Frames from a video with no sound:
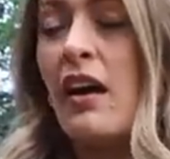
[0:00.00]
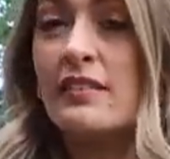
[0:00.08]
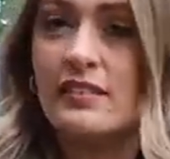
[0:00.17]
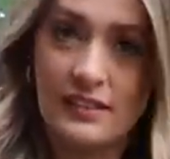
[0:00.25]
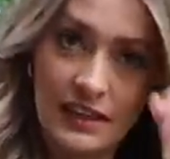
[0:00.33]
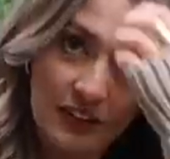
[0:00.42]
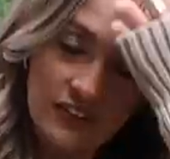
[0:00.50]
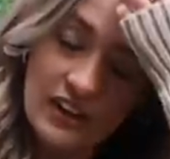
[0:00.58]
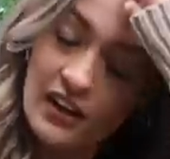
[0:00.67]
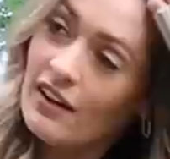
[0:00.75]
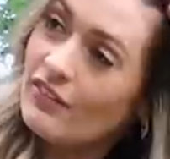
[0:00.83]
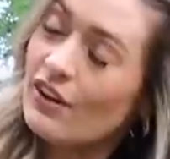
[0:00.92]
I didn't get.
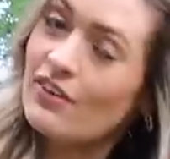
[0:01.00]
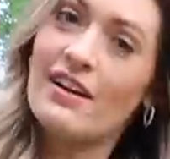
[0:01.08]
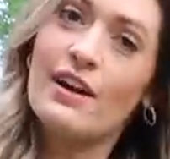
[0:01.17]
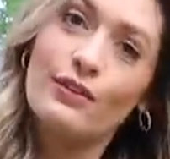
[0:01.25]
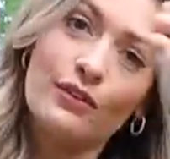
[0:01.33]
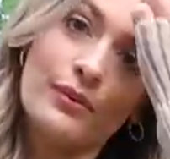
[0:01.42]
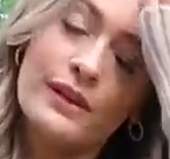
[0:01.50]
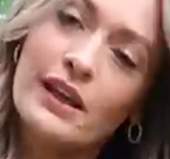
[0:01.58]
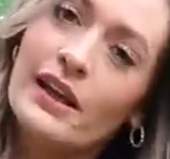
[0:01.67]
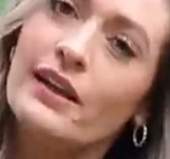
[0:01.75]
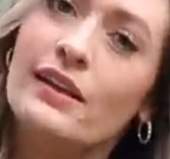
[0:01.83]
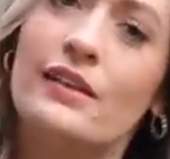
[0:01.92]
I haven't got around to it
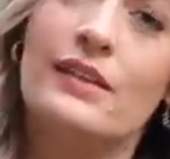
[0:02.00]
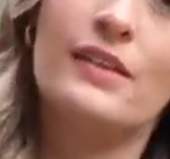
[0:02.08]
yet.